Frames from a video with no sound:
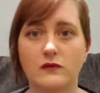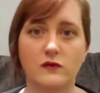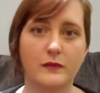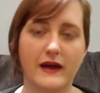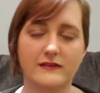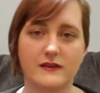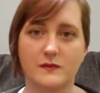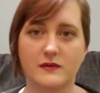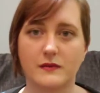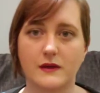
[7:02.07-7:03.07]
once you've plasti
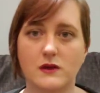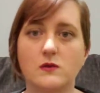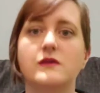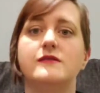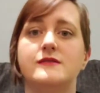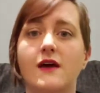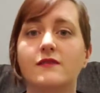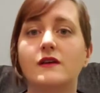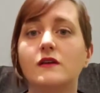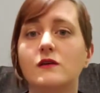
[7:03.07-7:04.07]
dipped something, you can
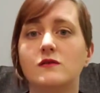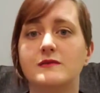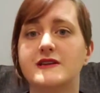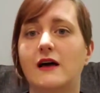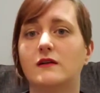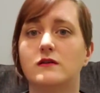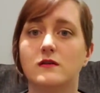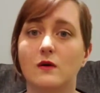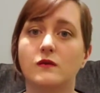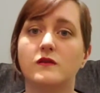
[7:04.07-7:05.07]
definitely use metallic
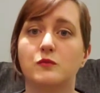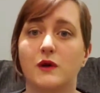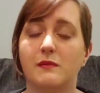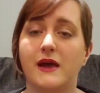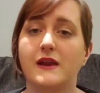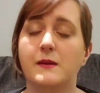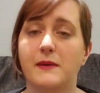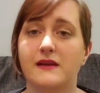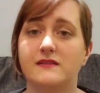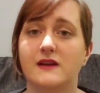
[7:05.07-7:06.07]
gold spray paint and
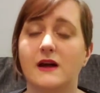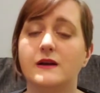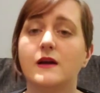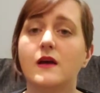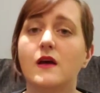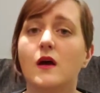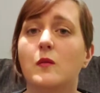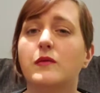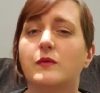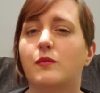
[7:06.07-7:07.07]
paint it on.
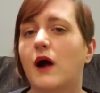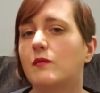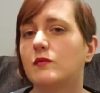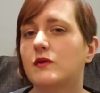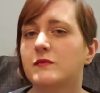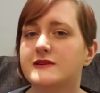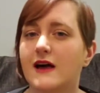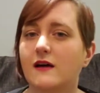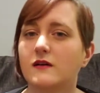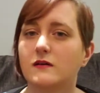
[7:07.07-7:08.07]
But the problem with
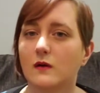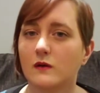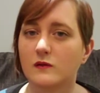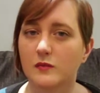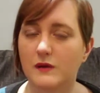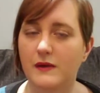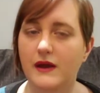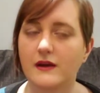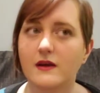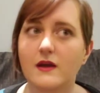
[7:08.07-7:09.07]
metallic gold spray
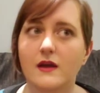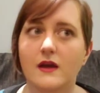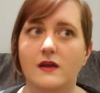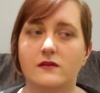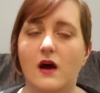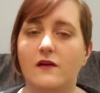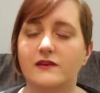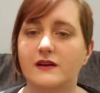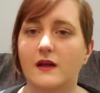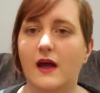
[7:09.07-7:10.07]
paint is
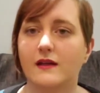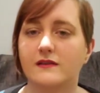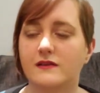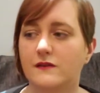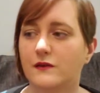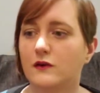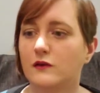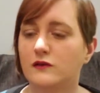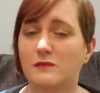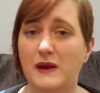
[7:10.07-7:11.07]
often it's
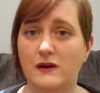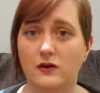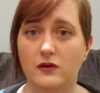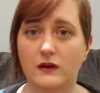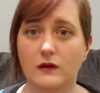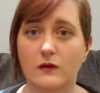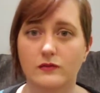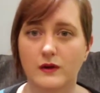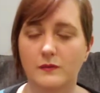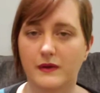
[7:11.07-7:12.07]
difficult to paint acrylic
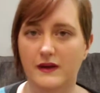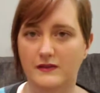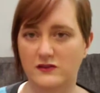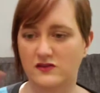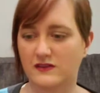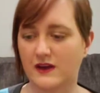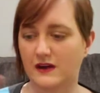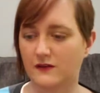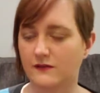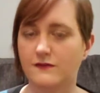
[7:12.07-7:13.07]
over it because it just
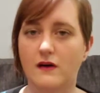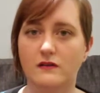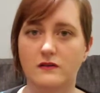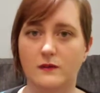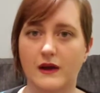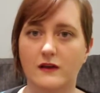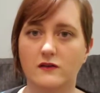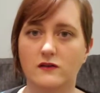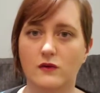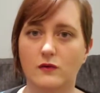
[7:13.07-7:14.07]
kind of falls away.
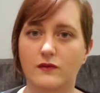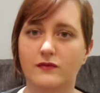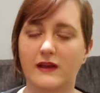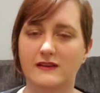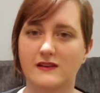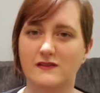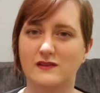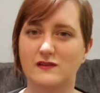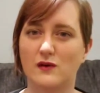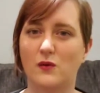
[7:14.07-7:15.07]
It's so reflective
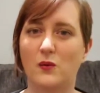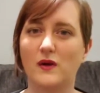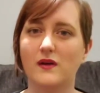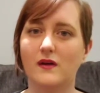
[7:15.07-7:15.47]
and so